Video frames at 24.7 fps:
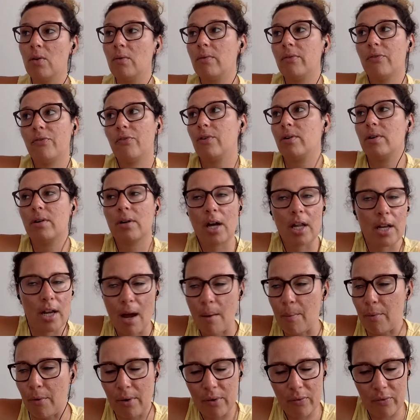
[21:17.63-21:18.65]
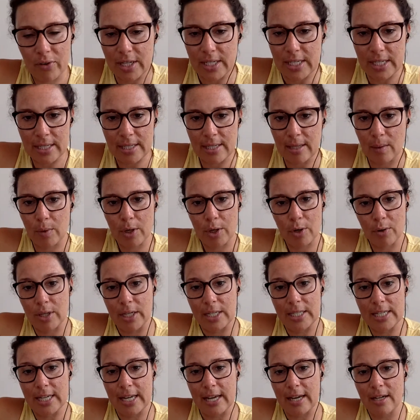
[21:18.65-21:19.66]
for a number of reasons that we don't
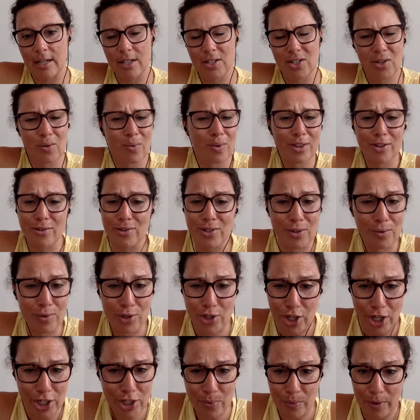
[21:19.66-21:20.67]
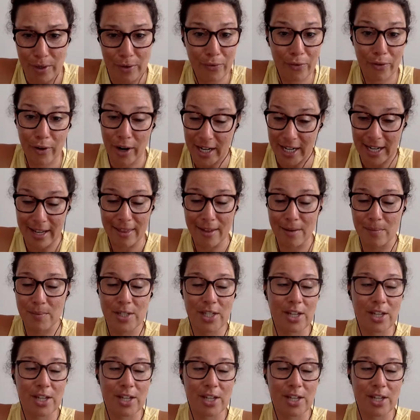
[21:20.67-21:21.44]
need to get into, and there's no judgment for any of them.